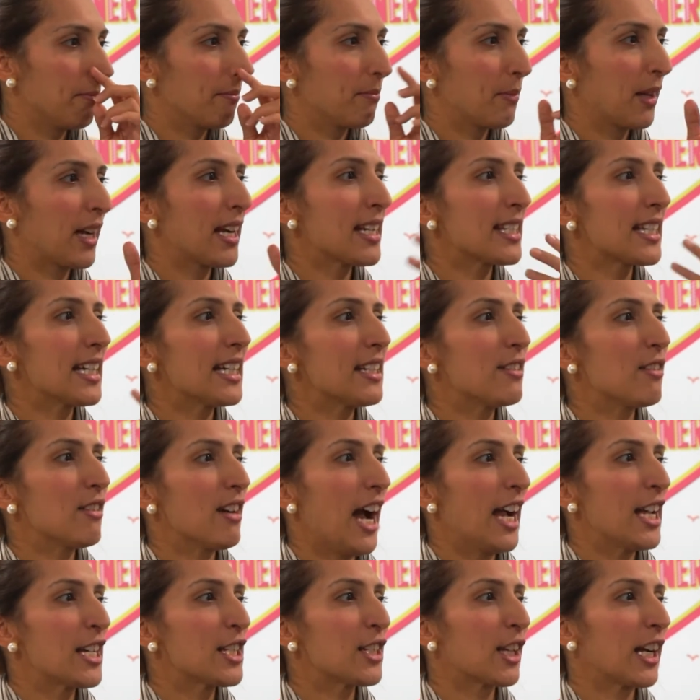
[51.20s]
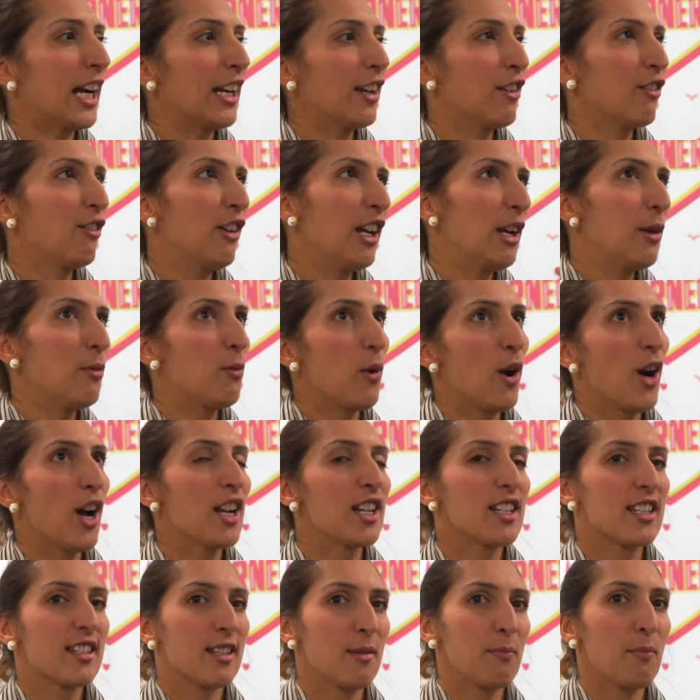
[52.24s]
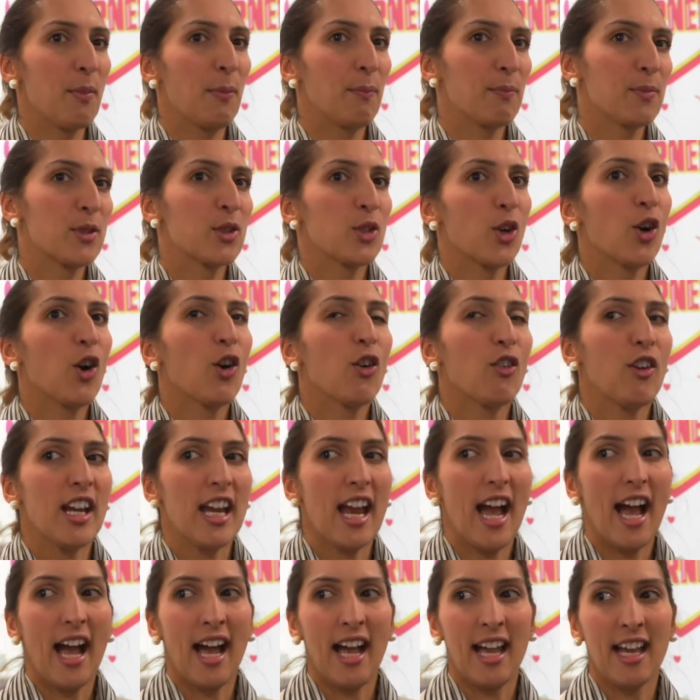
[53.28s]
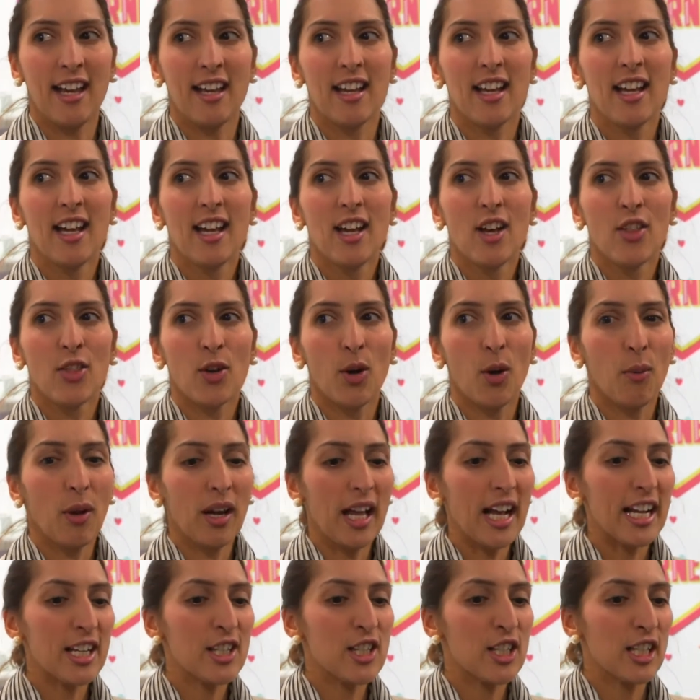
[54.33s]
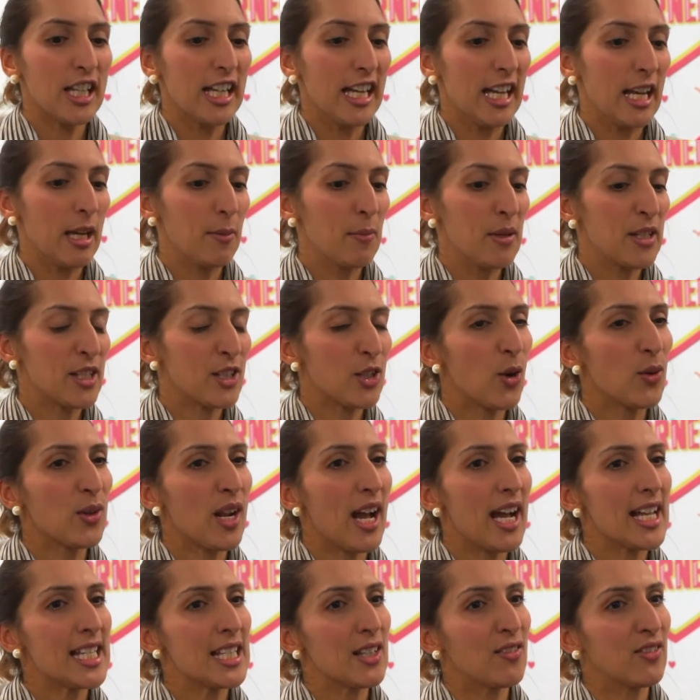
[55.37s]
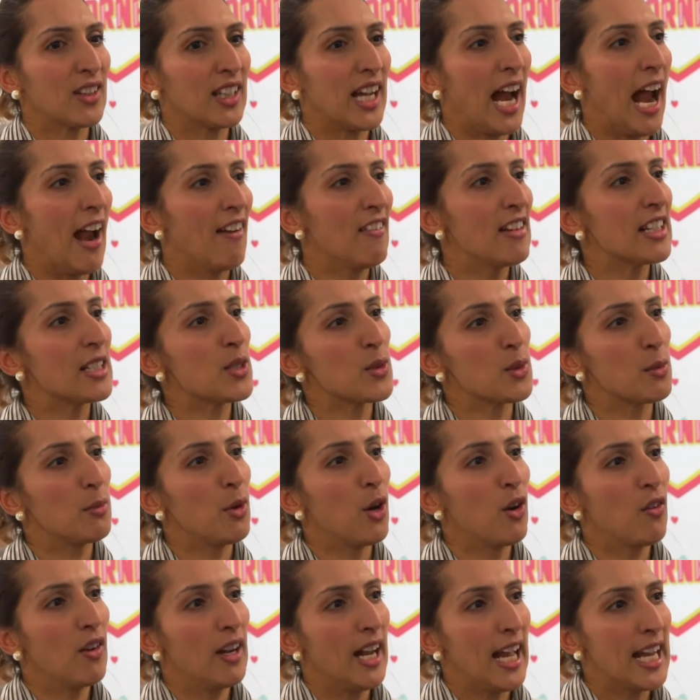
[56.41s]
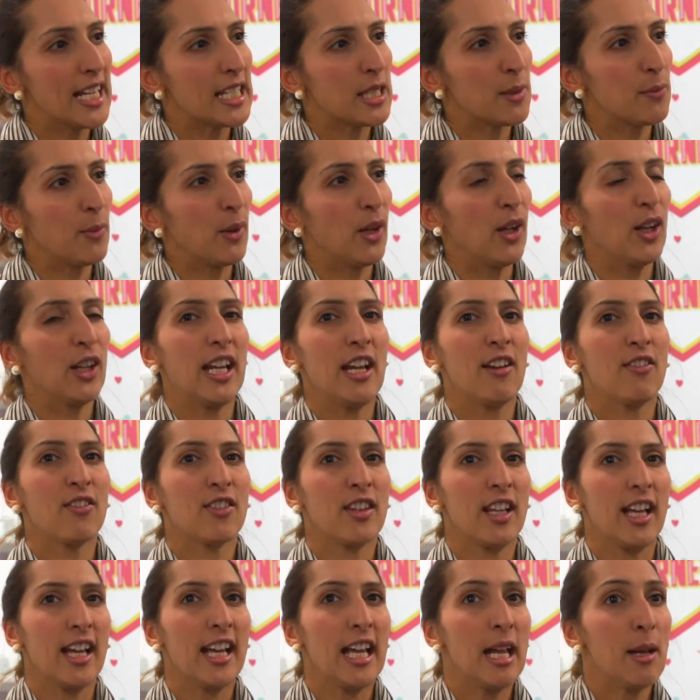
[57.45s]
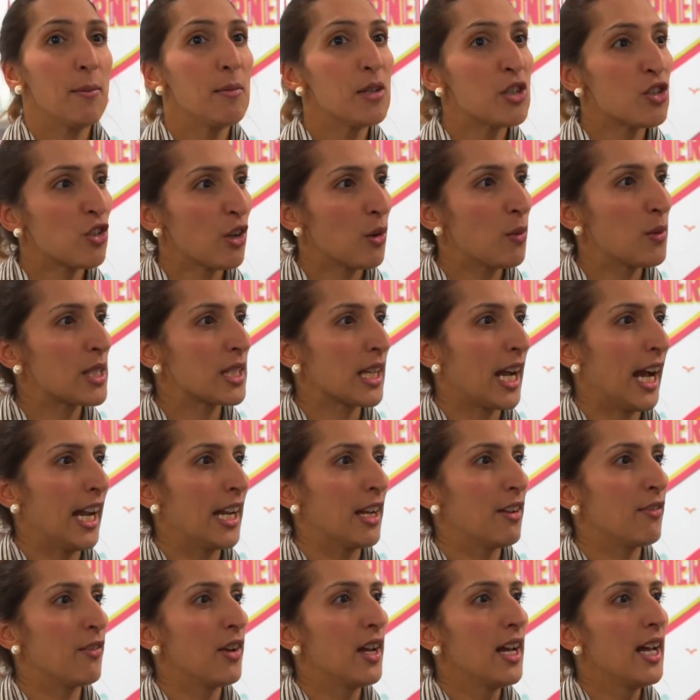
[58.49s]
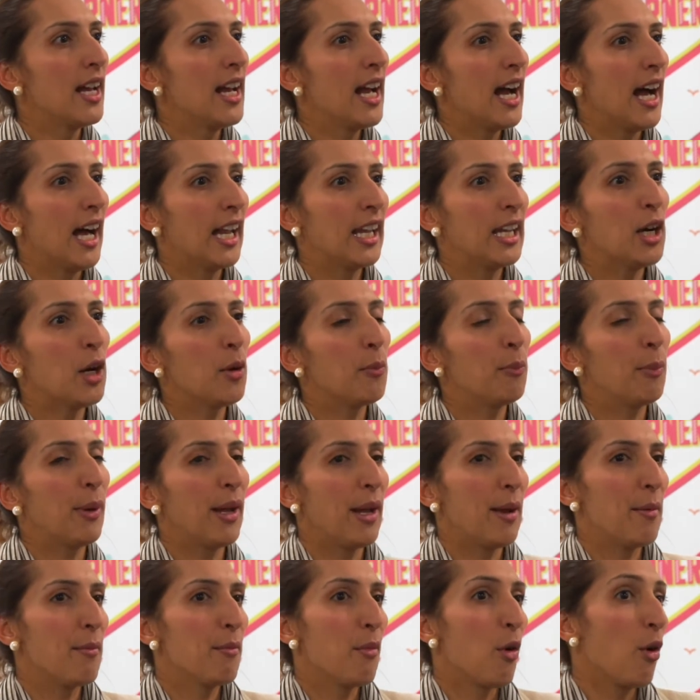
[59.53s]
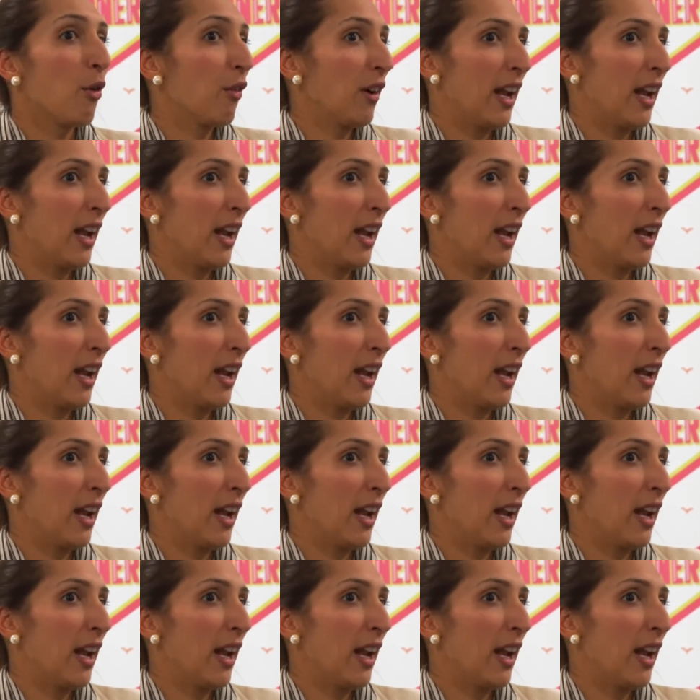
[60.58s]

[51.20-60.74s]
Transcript: because I used to kind of reword the story, I thought, well, actually, it'd be so nice if the characters were more relatable, if the imagery was kind of a little bit more